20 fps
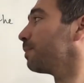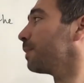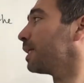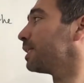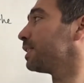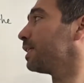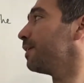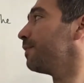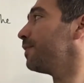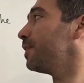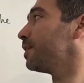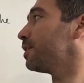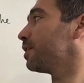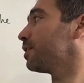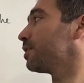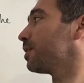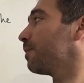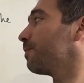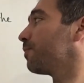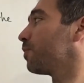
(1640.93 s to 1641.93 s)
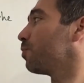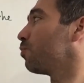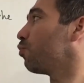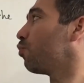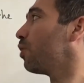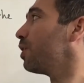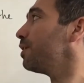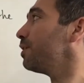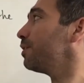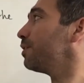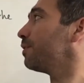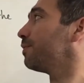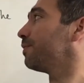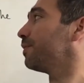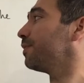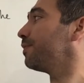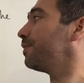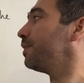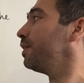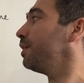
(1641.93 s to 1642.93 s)
that's given is the sum from 1 to
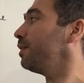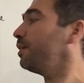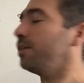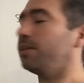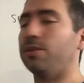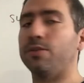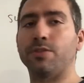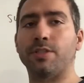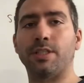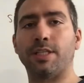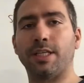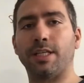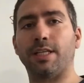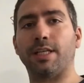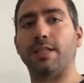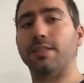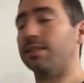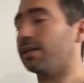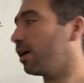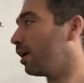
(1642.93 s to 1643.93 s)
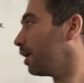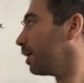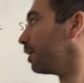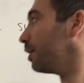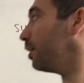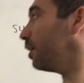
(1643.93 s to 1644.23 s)
50 using the index I